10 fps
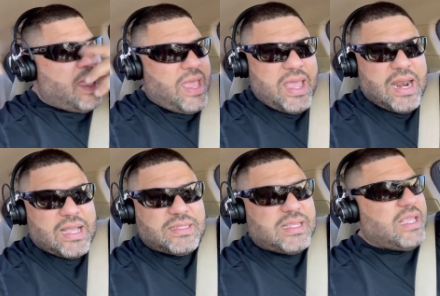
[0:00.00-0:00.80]
And like
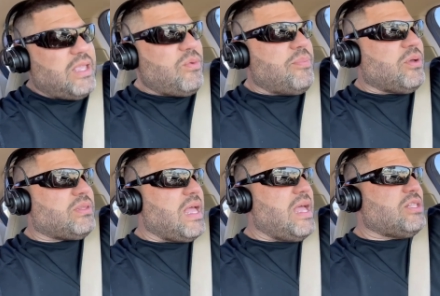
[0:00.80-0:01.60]
I said, he rebuilt
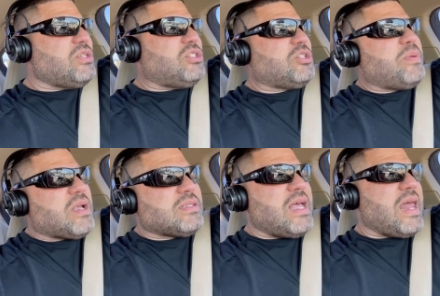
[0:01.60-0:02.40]
that engine just
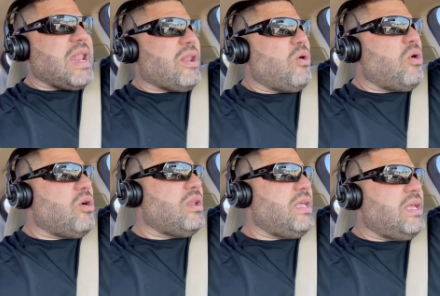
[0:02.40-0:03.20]
because it had a lot of
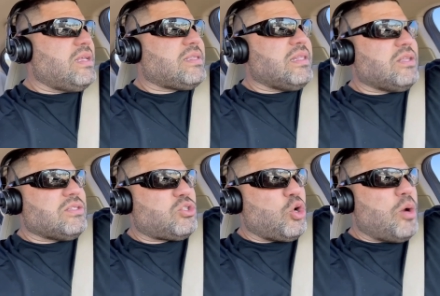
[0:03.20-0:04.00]
oil leaks and
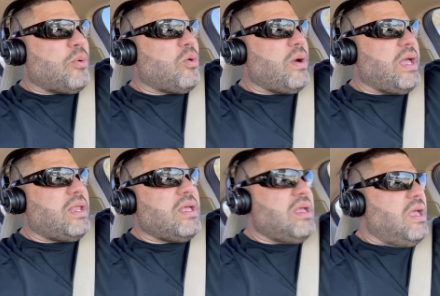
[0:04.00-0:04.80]
his turbo
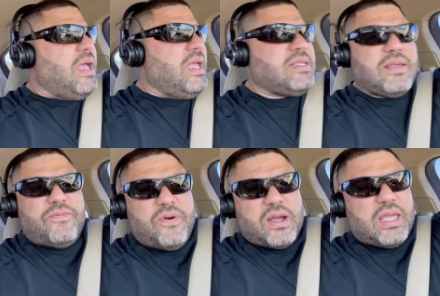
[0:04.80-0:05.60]
went. And he said,
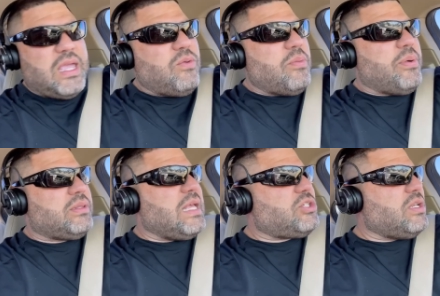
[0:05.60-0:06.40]
fuck it, he
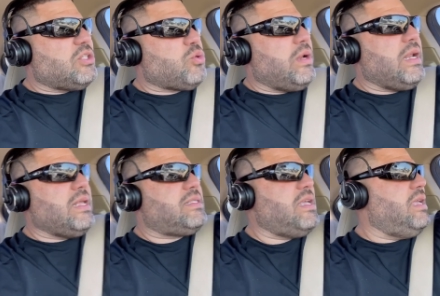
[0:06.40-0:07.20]
rebuilt that shit in
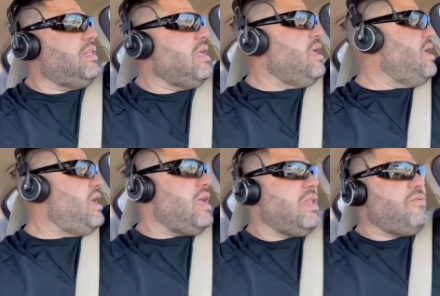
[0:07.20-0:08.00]
2019.
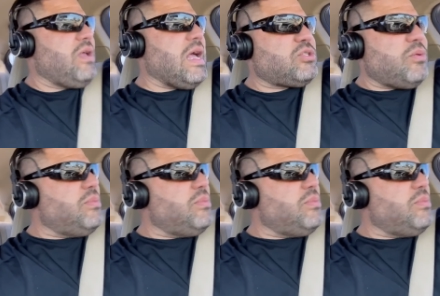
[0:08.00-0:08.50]
And if you guys heard me